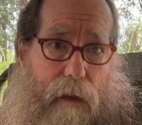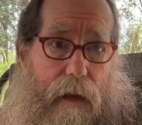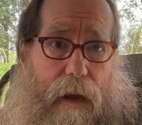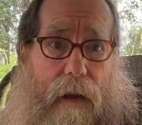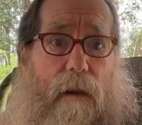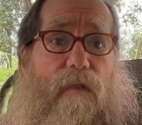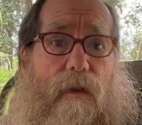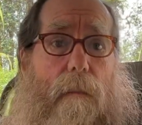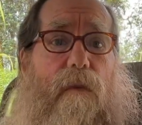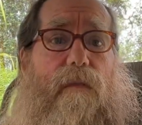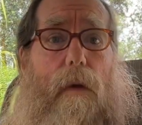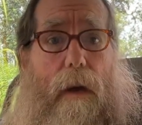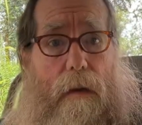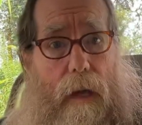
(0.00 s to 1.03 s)
and some of
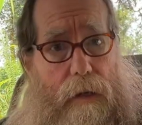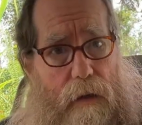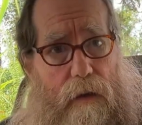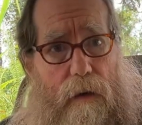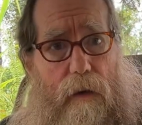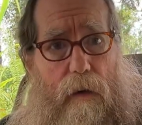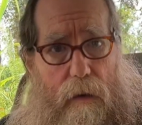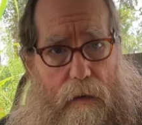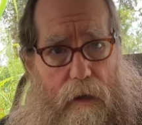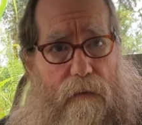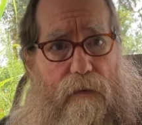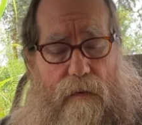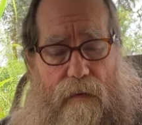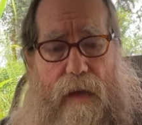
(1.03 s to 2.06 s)
you, I'd like to know
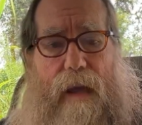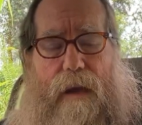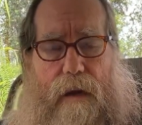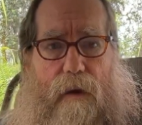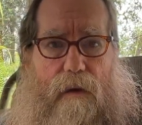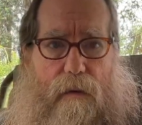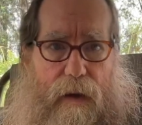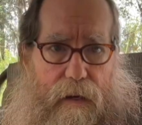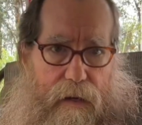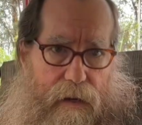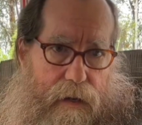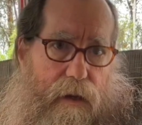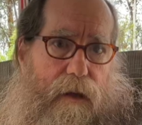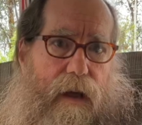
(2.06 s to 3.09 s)
if you've taken a direct hit